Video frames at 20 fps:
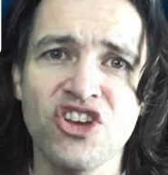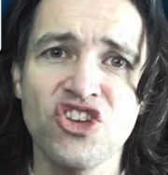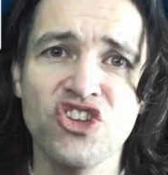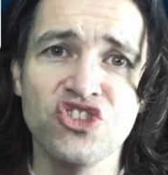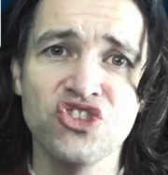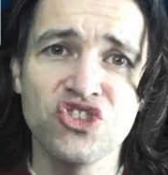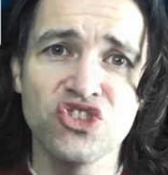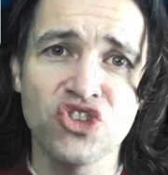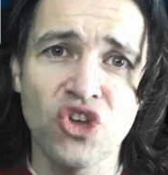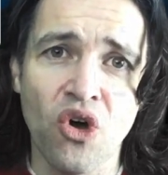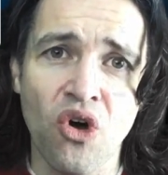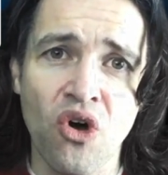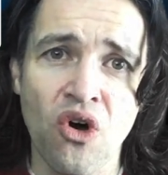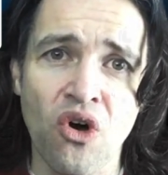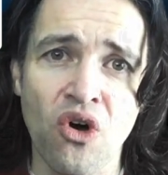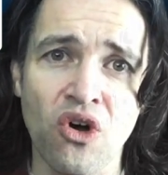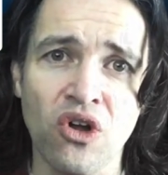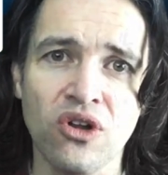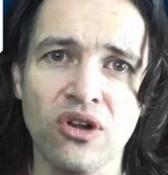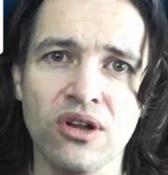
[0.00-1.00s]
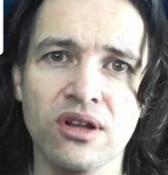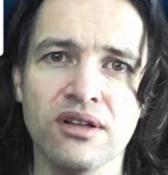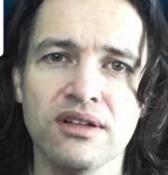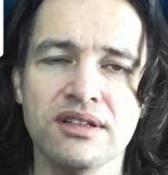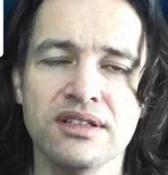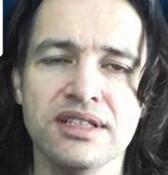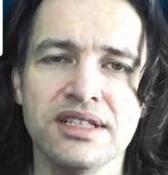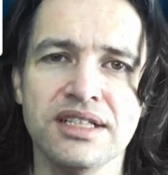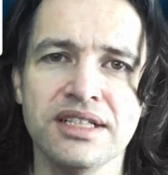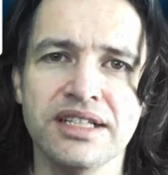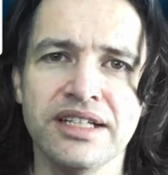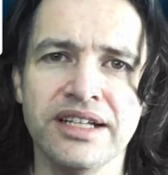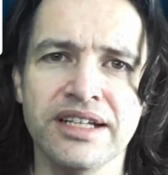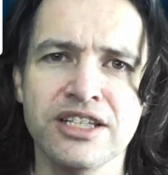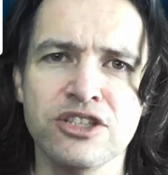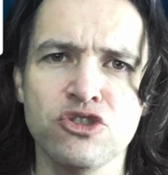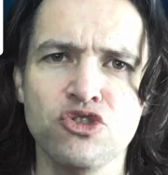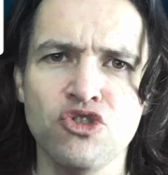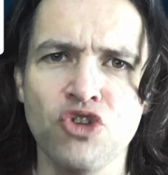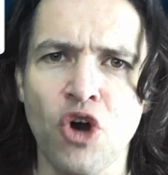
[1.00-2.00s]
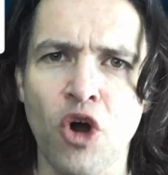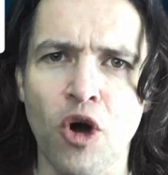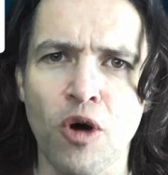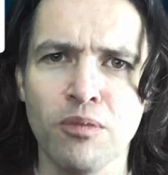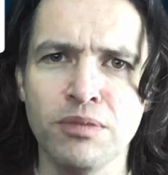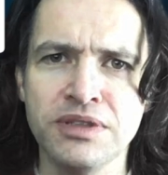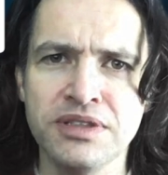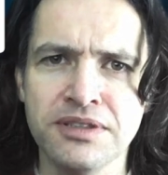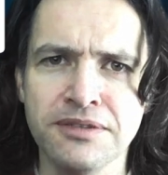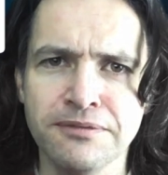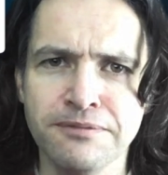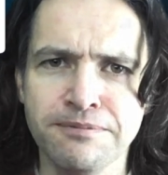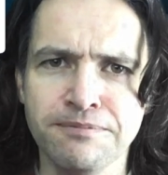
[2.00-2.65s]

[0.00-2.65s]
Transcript: sol. It has dropped.